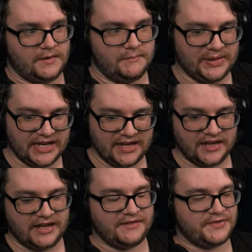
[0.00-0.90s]
But
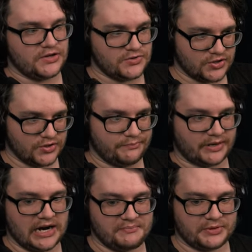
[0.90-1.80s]
if you do it
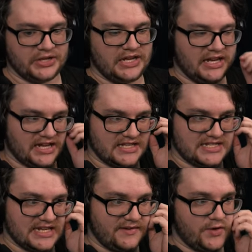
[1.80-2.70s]
properly, it can
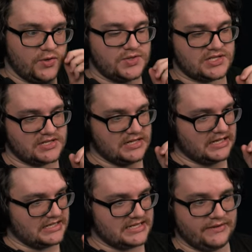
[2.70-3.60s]
save you it
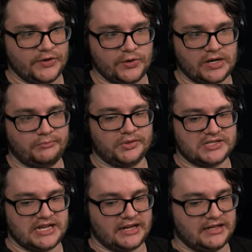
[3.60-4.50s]
can save you a couple
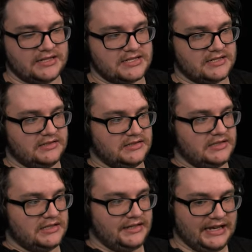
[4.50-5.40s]
seconds.
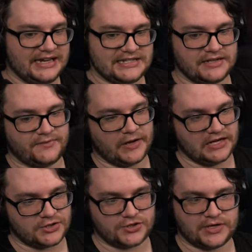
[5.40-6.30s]
It is an
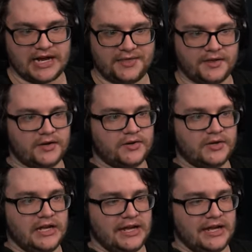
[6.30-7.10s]
advanced strat though.